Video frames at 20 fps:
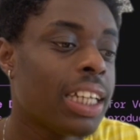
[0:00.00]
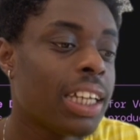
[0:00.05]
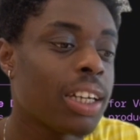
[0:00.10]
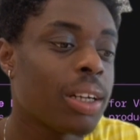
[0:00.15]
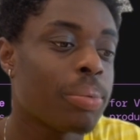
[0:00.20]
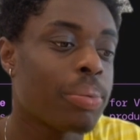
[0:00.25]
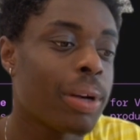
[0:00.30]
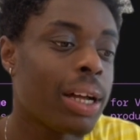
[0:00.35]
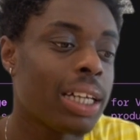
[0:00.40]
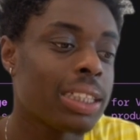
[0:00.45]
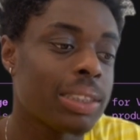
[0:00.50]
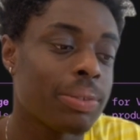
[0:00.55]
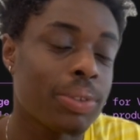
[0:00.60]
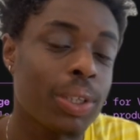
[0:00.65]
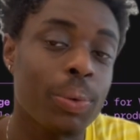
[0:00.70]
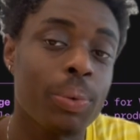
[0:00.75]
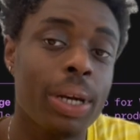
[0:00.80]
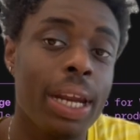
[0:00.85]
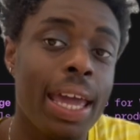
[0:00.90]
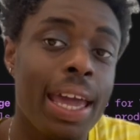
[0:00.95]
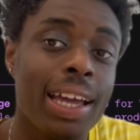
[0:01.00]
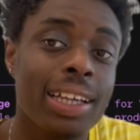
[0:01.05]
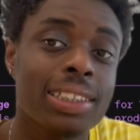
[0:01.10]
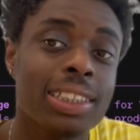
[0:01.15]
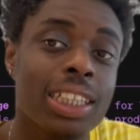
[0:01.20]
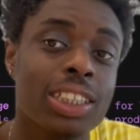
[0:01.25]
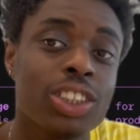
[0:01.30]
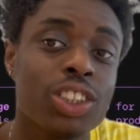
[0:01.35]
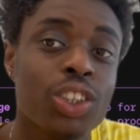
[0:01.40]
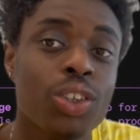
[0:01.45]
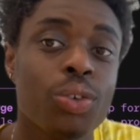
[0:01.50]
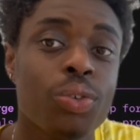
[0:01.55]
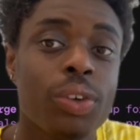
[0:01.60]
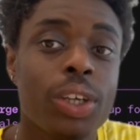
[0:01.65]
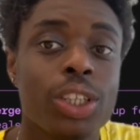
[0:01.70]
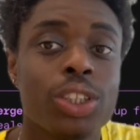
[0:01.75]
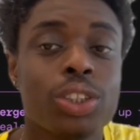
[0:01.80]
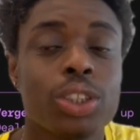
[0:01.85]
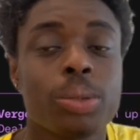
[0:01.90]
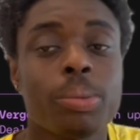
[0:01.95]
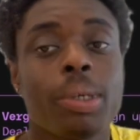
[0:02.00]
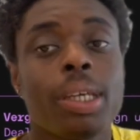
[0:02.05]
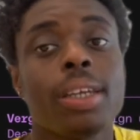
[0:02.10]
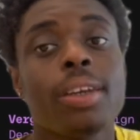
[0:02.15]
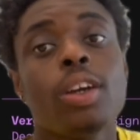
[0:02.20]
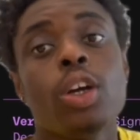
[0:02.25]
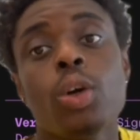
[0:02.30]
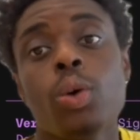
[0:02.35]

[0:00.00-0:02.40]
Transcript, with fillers: Enterprise if they want to access new features, man.